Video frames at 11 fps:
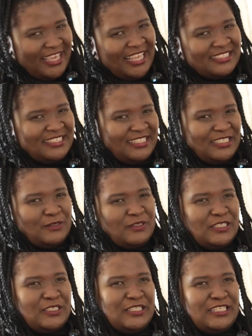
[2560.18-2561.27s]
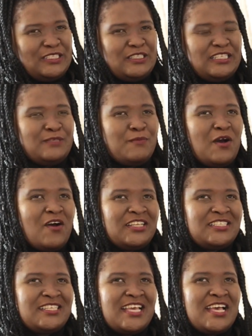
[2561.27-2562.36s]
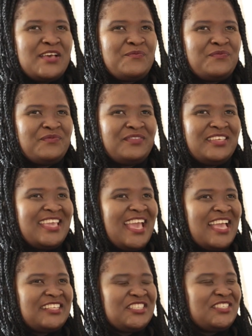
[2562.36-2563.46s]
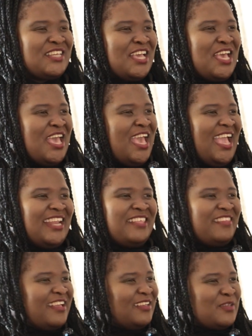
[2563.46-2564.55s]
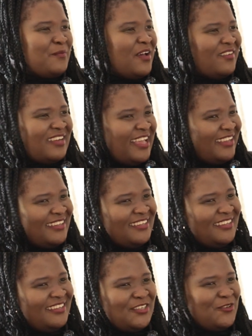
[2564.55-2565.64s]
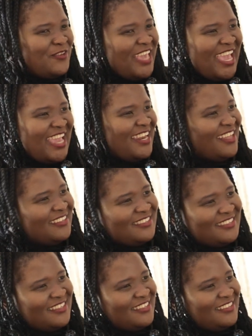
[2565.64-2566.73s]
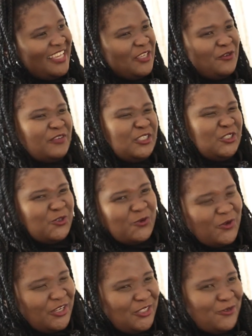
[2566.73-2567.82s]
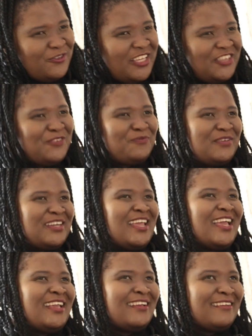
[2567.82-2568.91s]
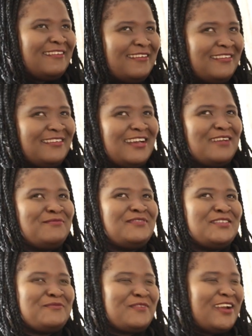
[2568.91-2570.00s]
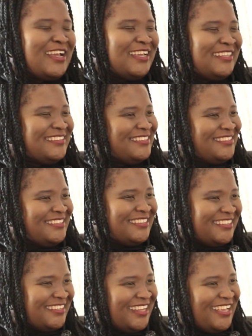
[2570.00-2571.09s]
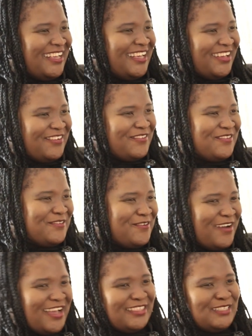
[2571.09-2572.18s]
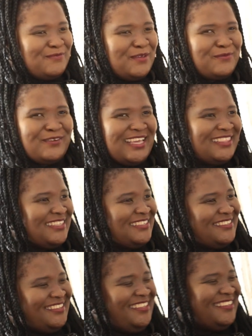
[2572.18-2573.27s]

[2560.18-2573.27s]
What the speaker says: end this part, just anything else about like UK, London that you've enjoyed or that you've been like, oh, I'm surprised. Like, why are these people like this?